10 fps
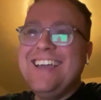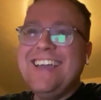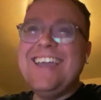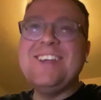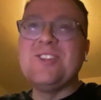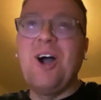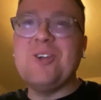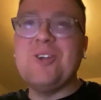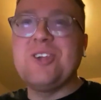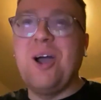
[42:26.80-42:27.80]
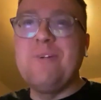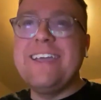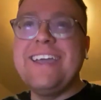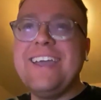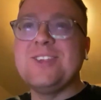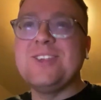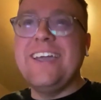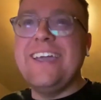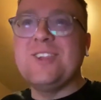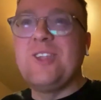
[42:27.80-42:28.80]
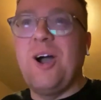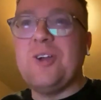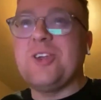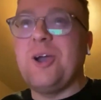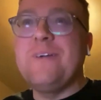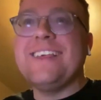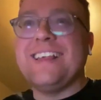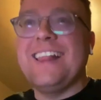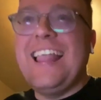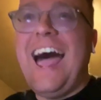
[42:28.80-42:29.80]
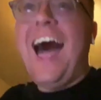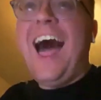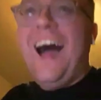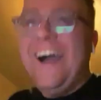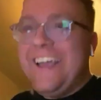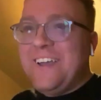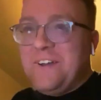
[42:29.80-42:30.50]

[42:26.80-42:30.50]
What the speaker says: He's not sorry. He's not sorry. It's a lie.